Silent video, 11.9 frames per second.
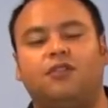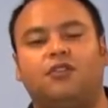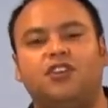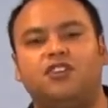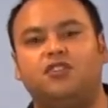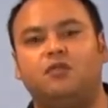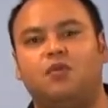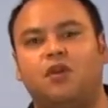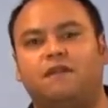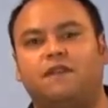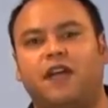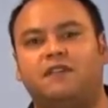
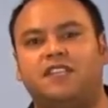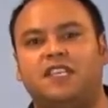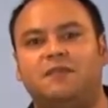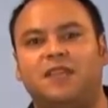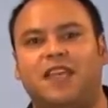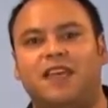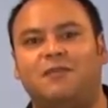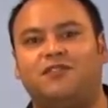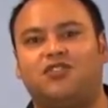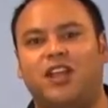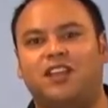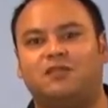32.5 dBm of
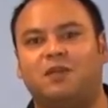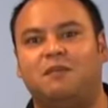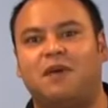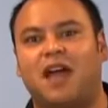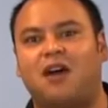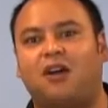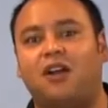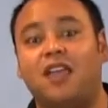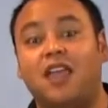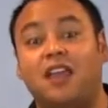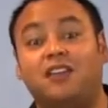transmit power